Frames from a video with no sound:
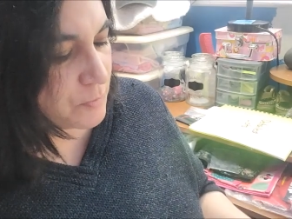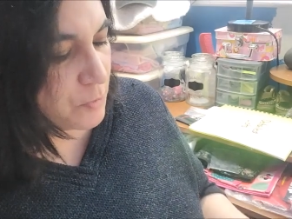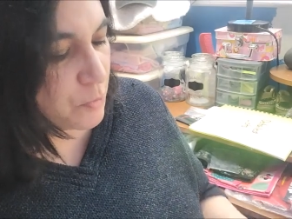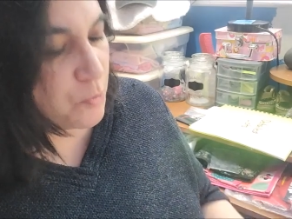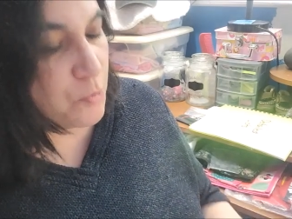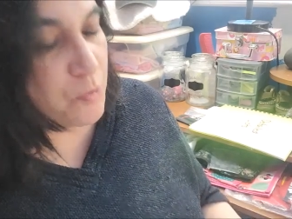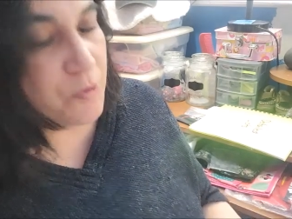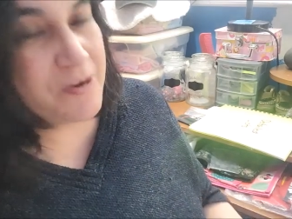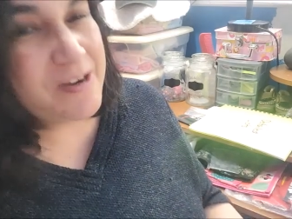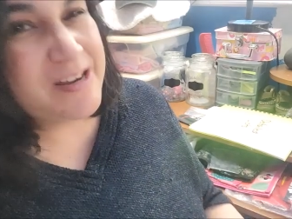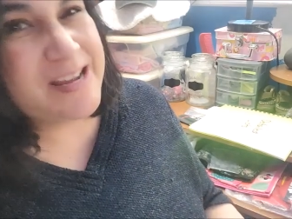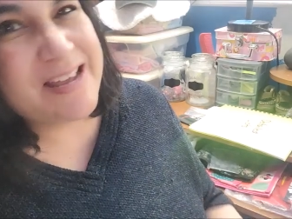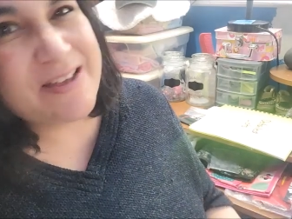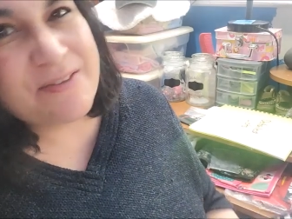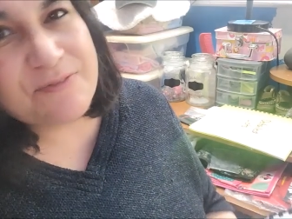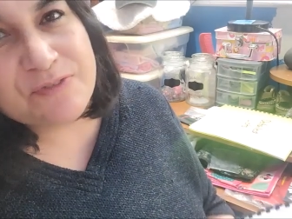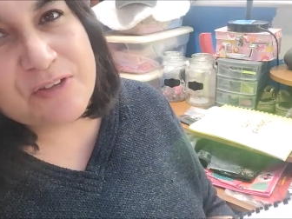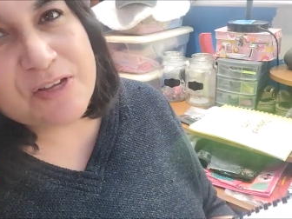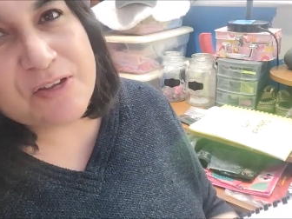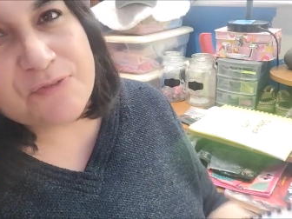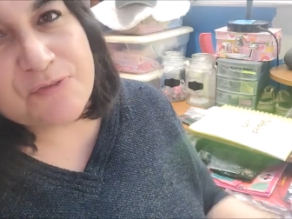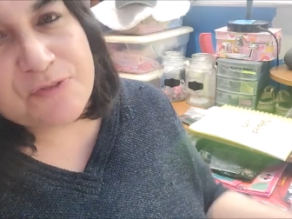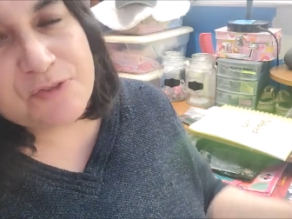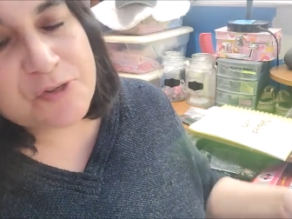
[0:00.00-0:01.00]
or
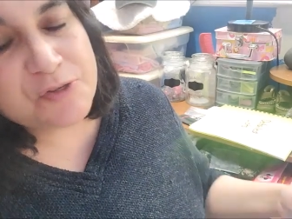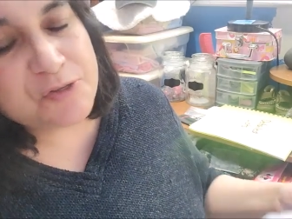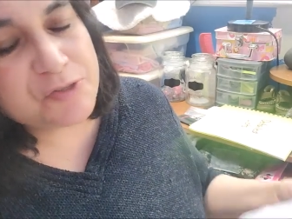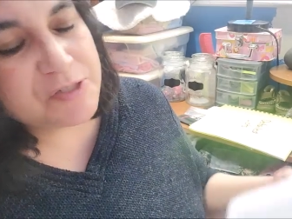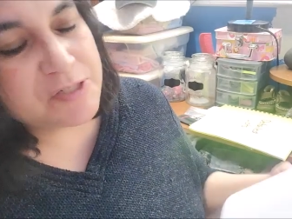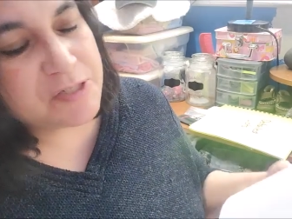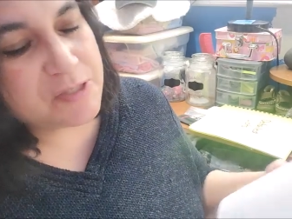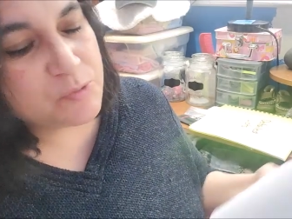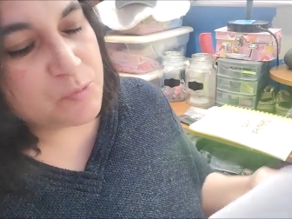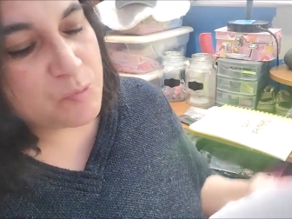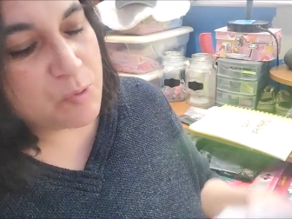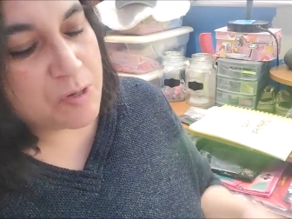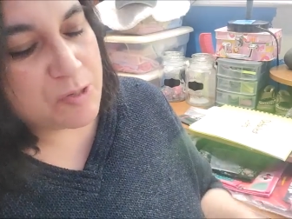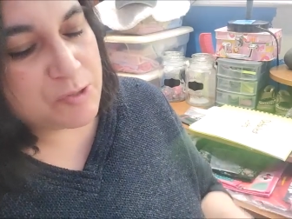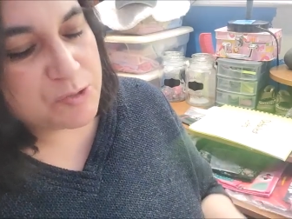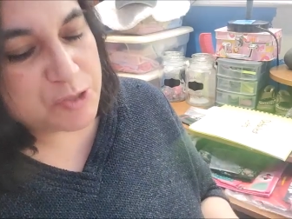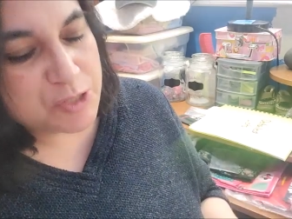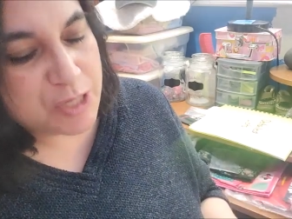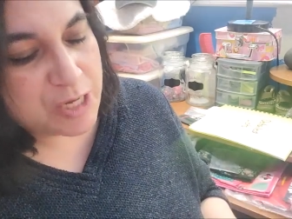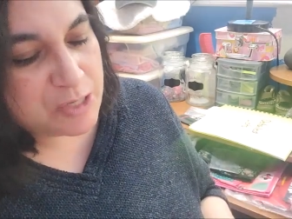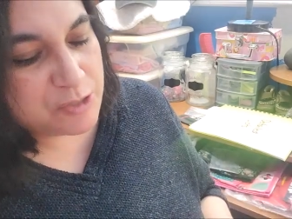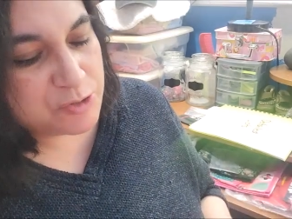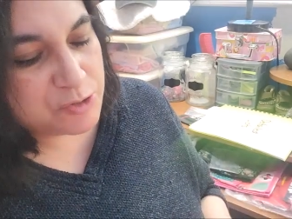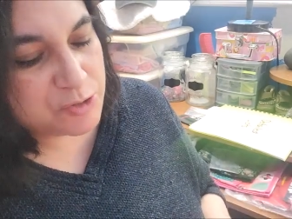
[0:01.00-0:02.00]
even if you just want to
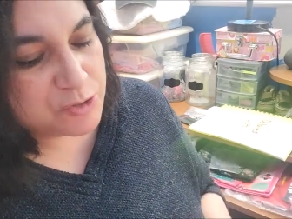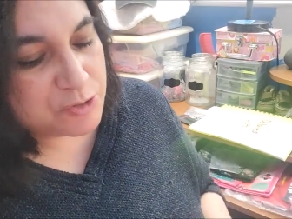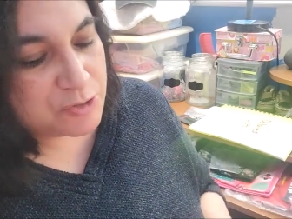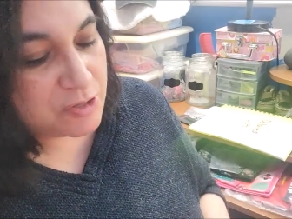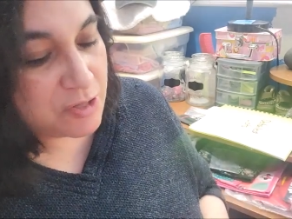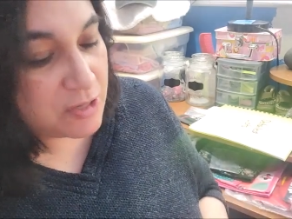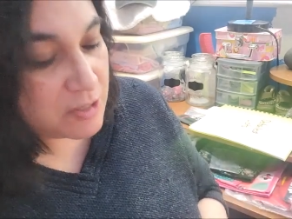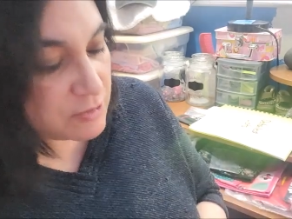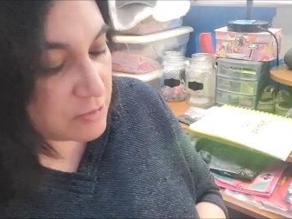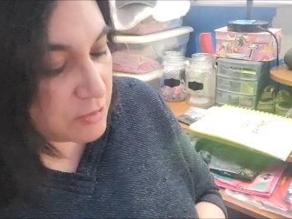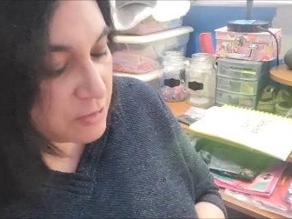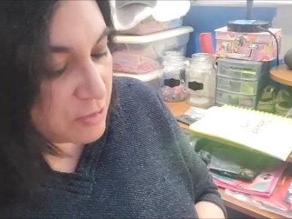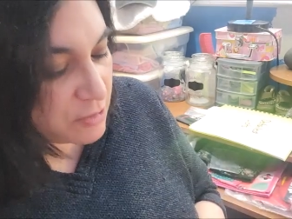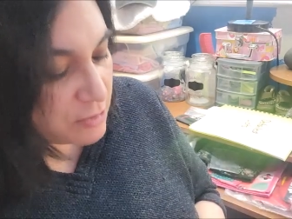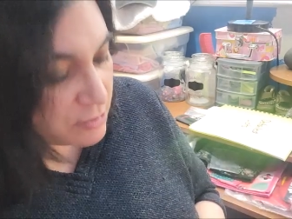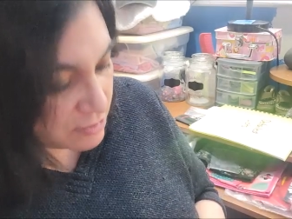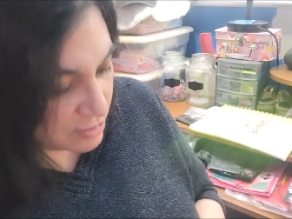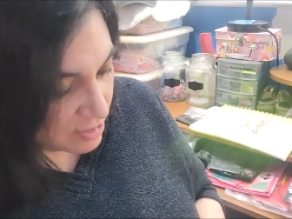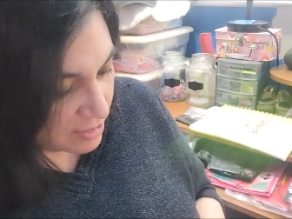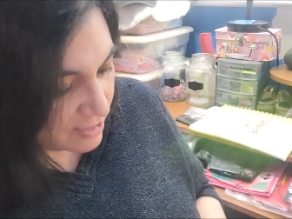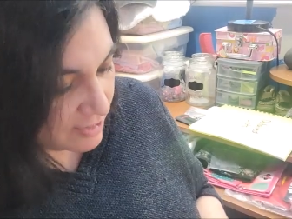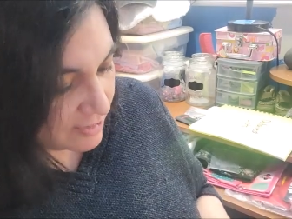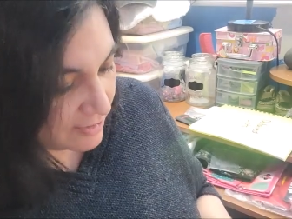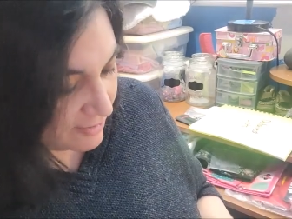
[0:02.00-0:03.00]
change the
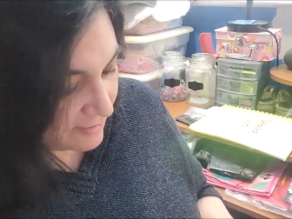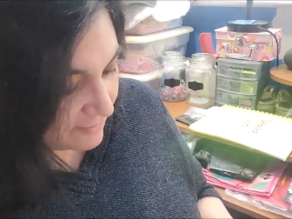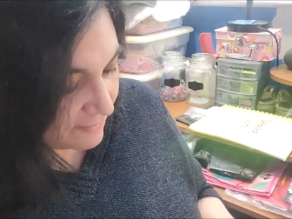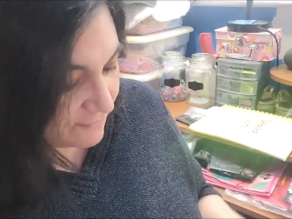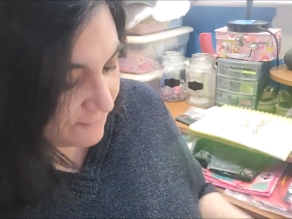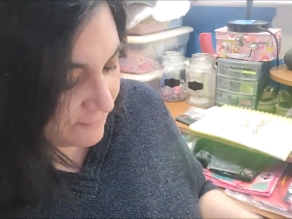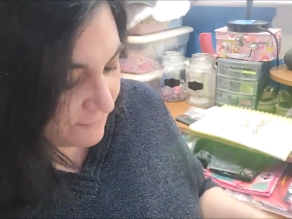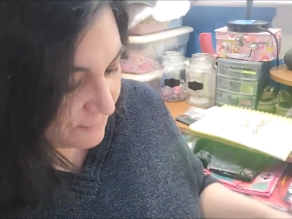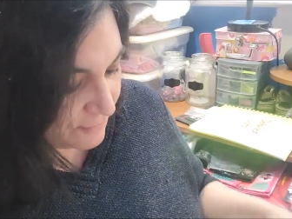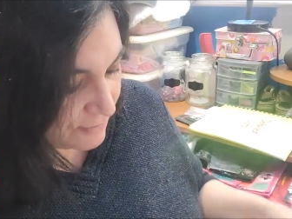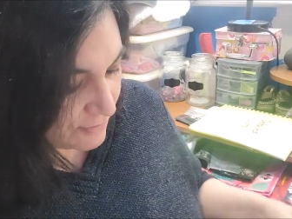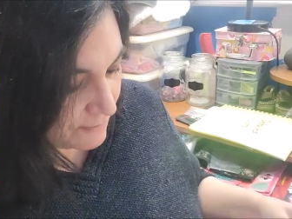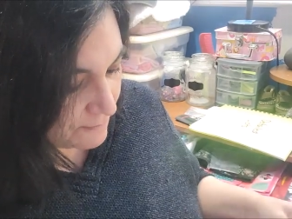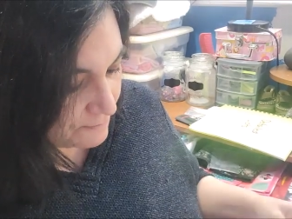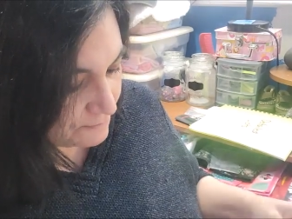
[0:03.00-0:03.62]
look of